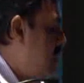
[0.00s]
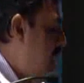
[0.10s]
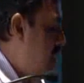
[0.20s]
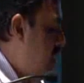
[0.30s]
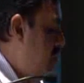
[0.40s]

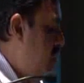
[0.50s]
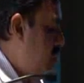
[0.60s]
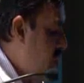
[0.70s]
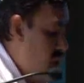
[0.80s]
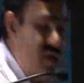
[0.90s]
Right now we
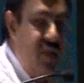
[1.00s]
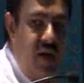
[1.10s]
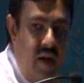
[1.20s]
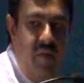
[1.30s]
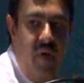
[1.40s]
have not reached
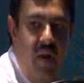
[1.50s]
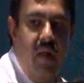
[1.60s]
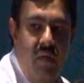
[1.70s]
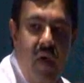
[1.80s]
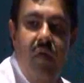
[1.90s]
that level
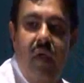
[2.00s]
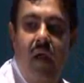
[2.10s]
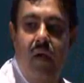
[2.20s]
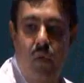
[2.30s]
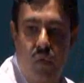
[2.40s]
where we
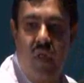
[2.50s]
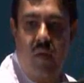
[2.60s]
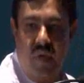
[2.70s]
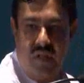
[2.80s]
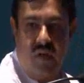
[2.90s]
can do
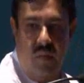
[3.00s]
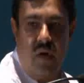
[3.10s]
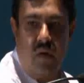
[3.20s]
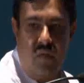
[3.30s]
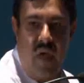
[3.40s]
that
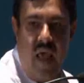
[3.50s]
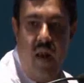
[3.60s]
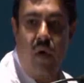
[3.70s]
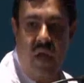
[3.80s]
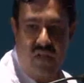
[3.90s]
measurement of
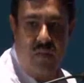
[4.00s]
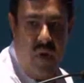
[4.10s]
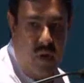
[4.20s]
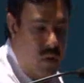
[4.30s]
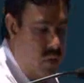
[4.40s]
L or S
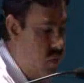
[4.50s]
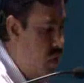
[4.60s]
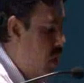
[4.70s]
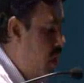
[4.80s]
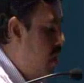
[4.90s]
band of
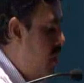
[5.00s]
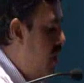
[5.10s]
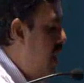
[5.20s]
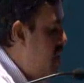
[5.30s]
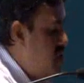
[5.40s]

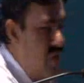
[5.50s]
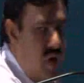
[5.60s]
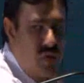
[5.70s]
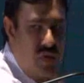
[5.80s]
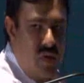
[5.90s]
that S
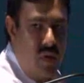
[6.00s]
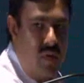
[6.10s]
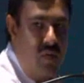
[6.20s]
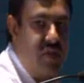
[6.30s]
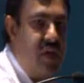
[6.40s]
waves
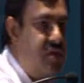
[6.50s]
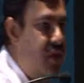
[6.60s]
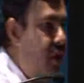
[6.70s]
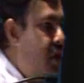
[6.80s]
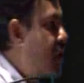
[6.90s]
which are
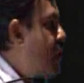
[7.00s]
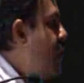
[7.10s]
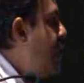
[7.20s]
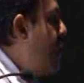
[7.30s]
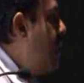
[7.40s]
generated
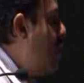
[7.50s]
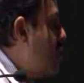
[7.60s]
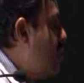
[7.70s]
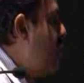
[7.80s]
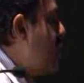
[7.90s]
during an
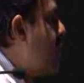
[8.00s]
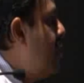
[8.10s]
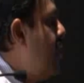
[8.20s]
earthquake.